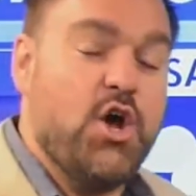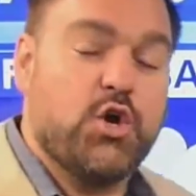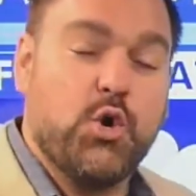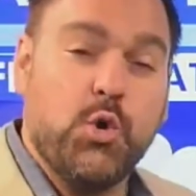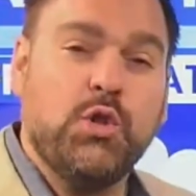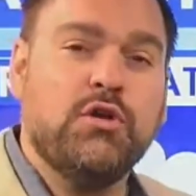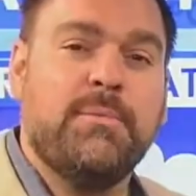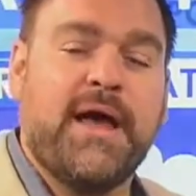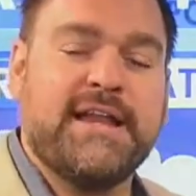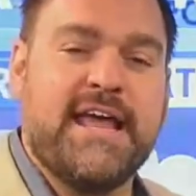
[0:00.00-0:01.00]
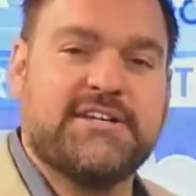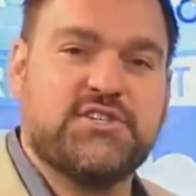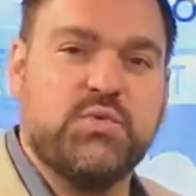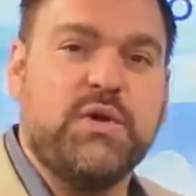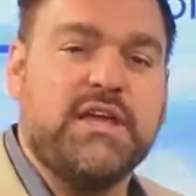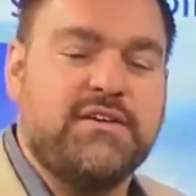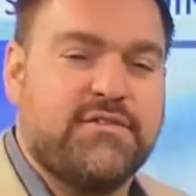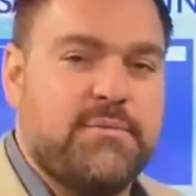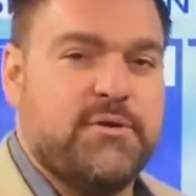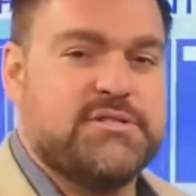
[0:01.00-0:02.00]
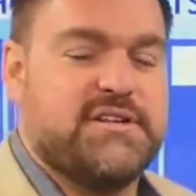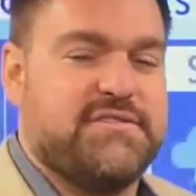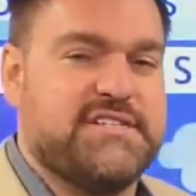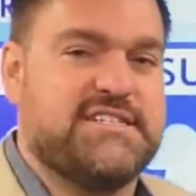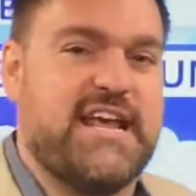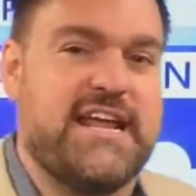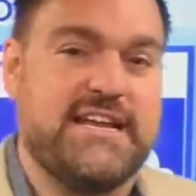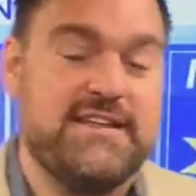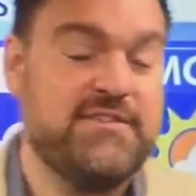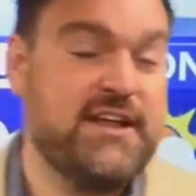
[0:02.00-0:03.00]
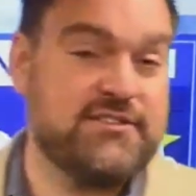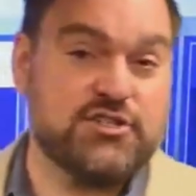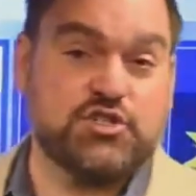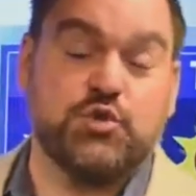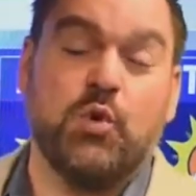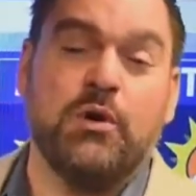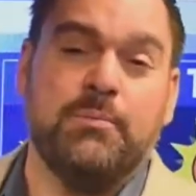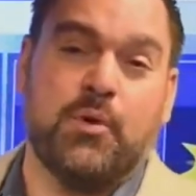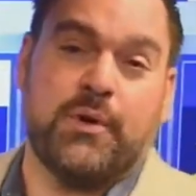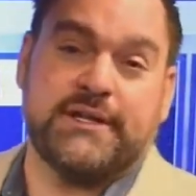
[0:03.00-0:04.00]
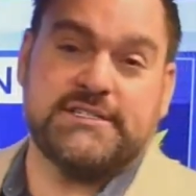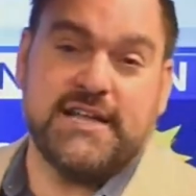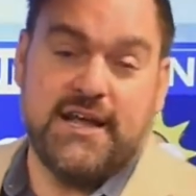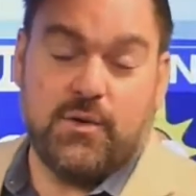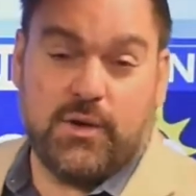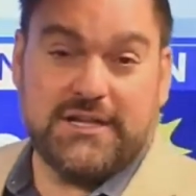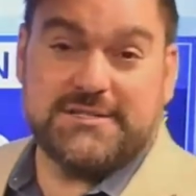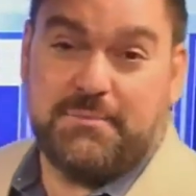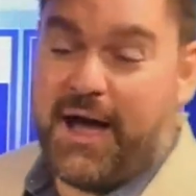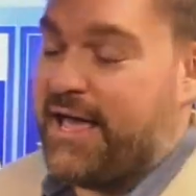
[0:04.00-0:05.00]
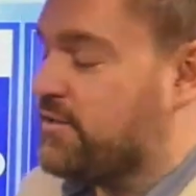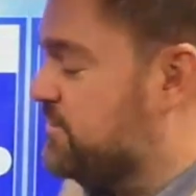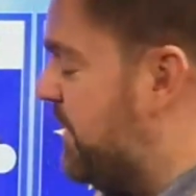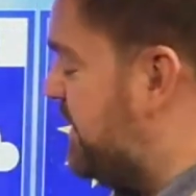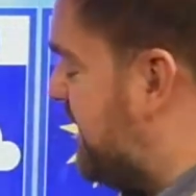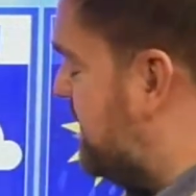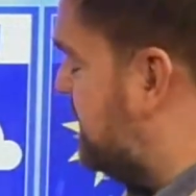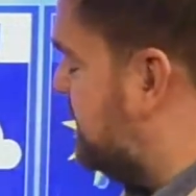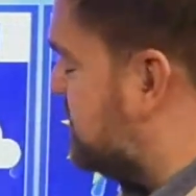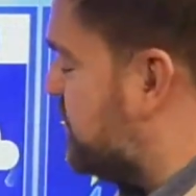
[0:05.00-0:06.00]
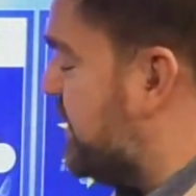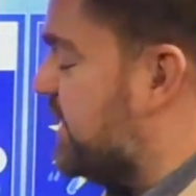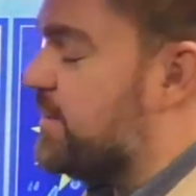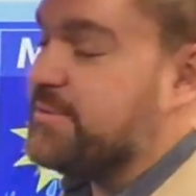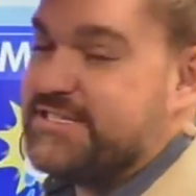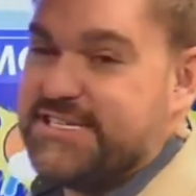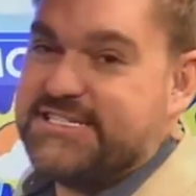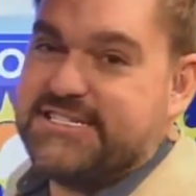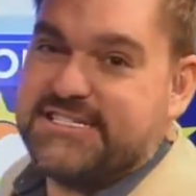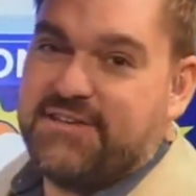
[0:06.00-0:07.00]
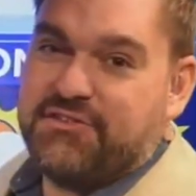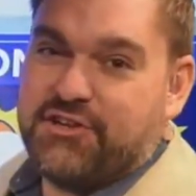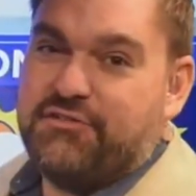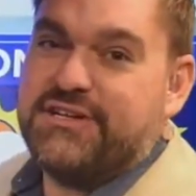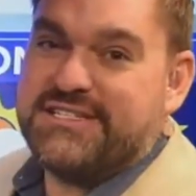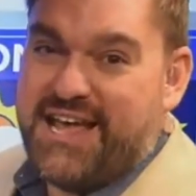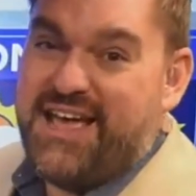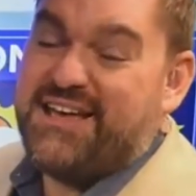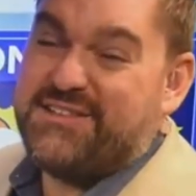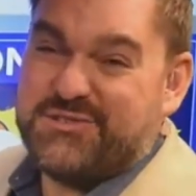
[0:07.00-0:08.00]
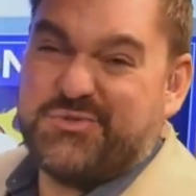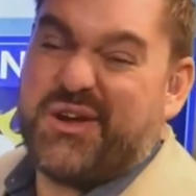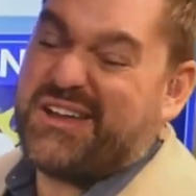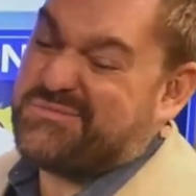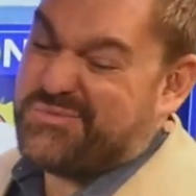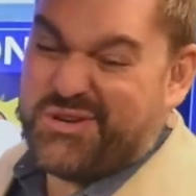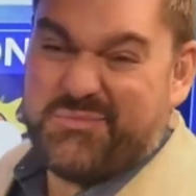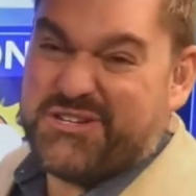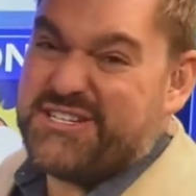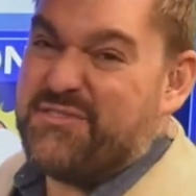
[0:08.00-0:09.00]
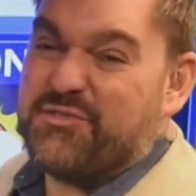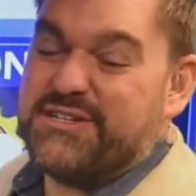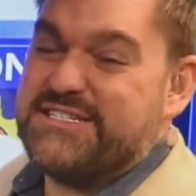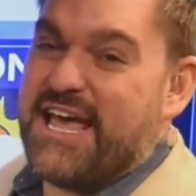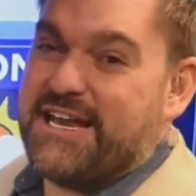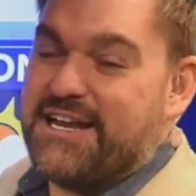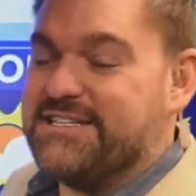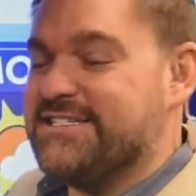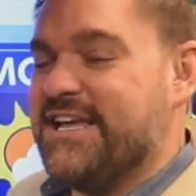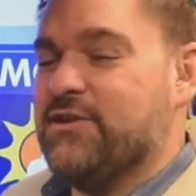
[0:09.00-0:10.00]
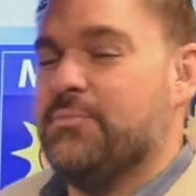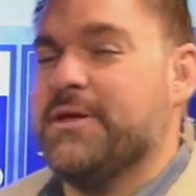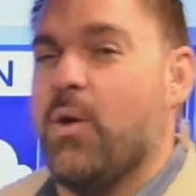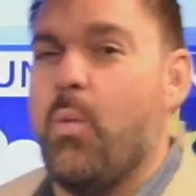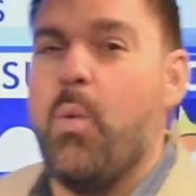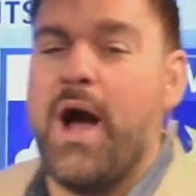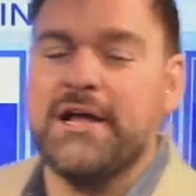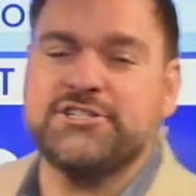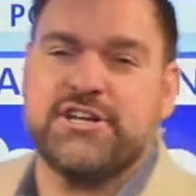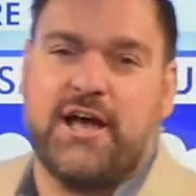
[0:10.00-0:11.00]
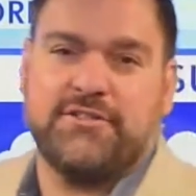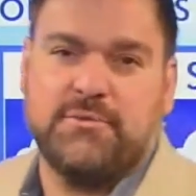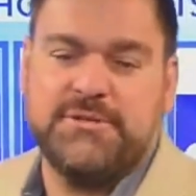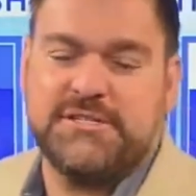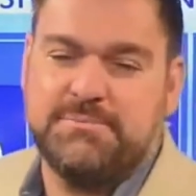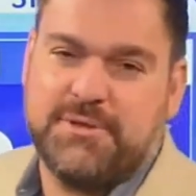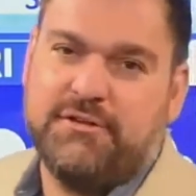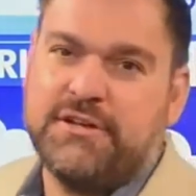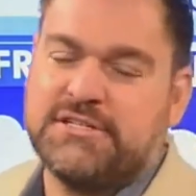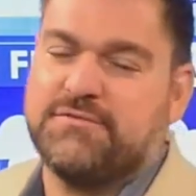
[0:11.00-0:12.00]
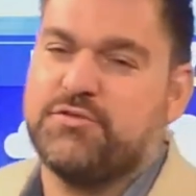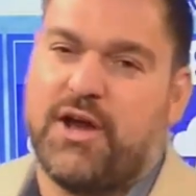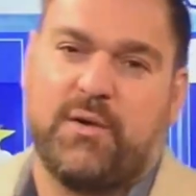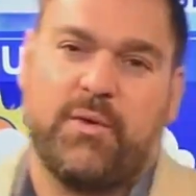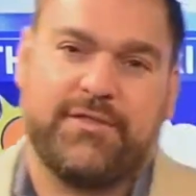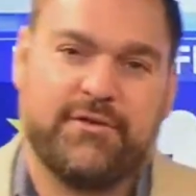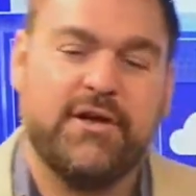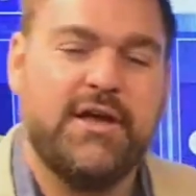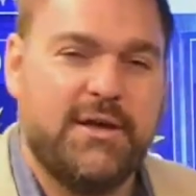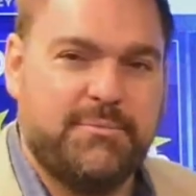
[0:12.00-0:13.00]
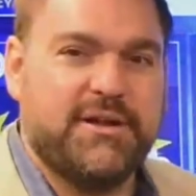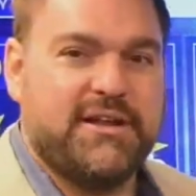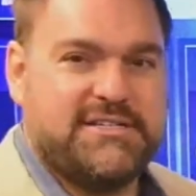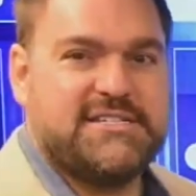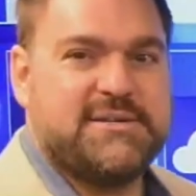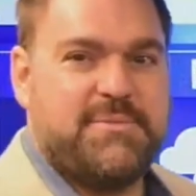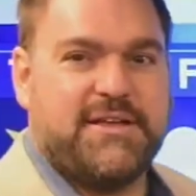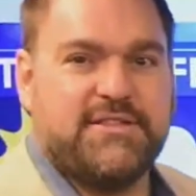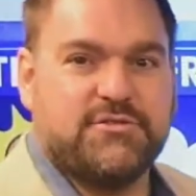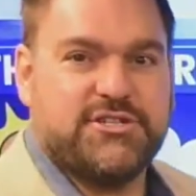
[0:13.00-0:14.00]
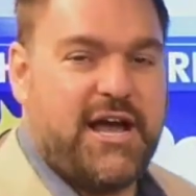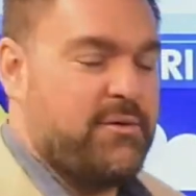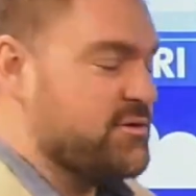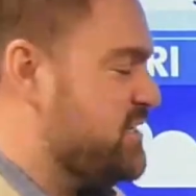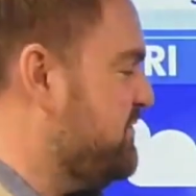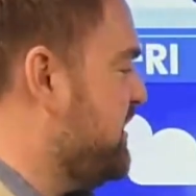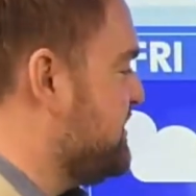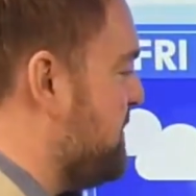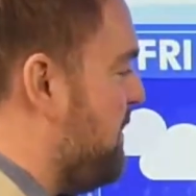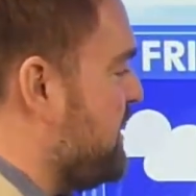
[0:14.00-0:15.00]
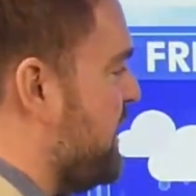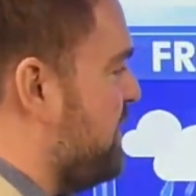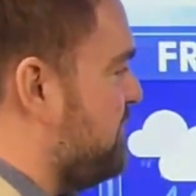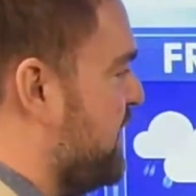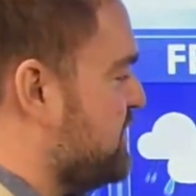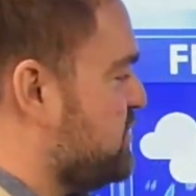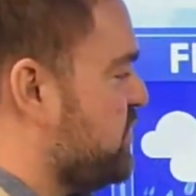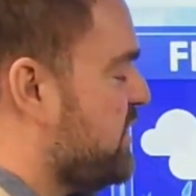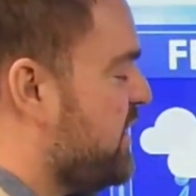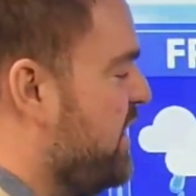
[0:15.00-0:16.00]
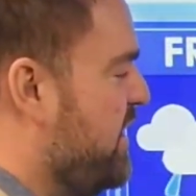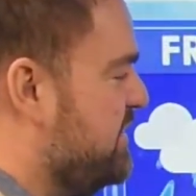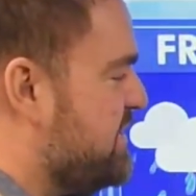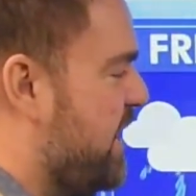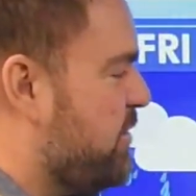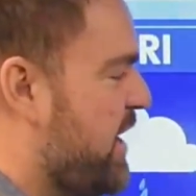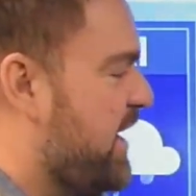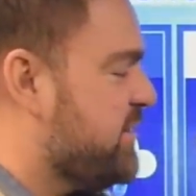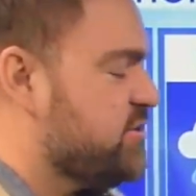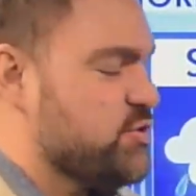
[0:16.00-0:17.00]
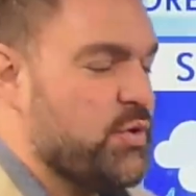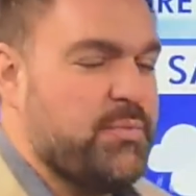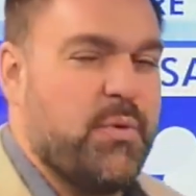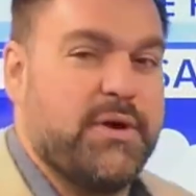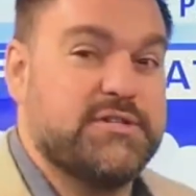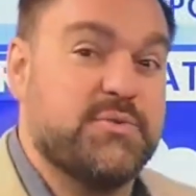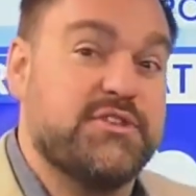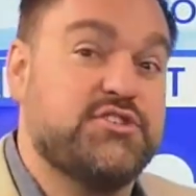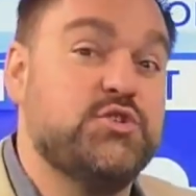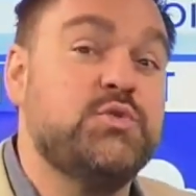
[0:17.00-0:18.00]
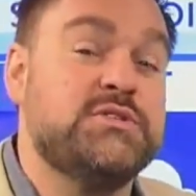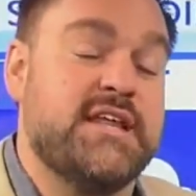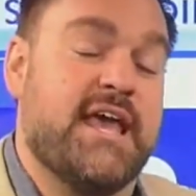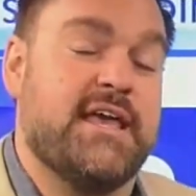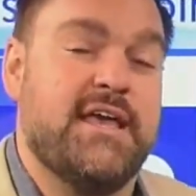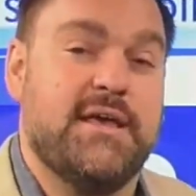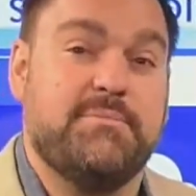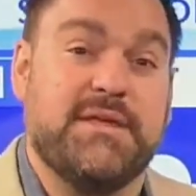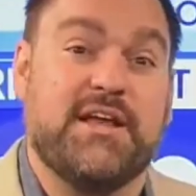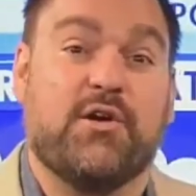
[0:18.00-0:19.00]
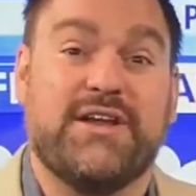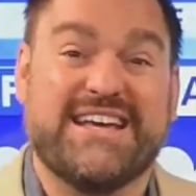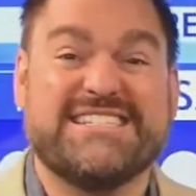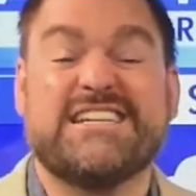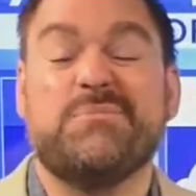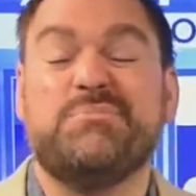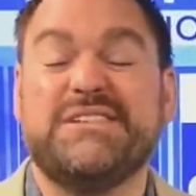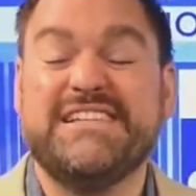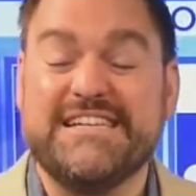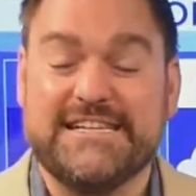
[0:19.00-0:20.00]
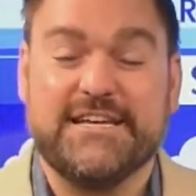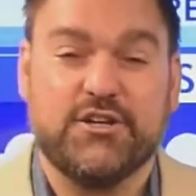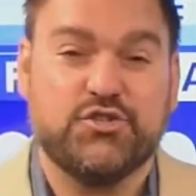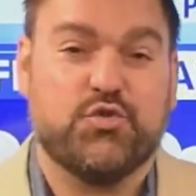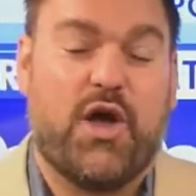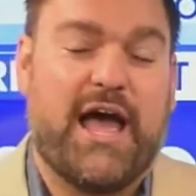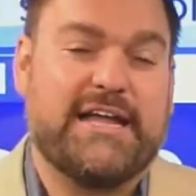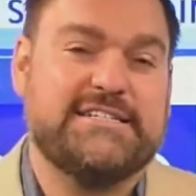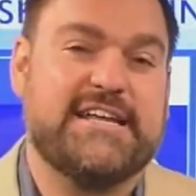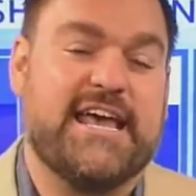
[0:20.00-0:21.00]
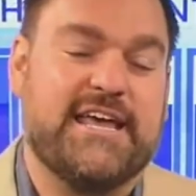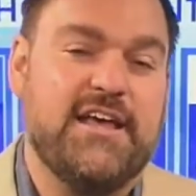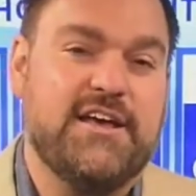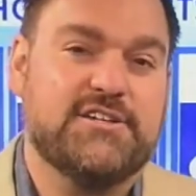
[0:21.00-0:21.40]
Cooler by next week for most of the state, even at the shore points. While it's mild by the end of this week and up at 67 degrees, there's rain pretty much every day. Not to say it'll be a washout. There'll be some periods of dry weather, but anticipate those showers even into Monday of next week down at the shore points, with Tuesday being our next completely dry day.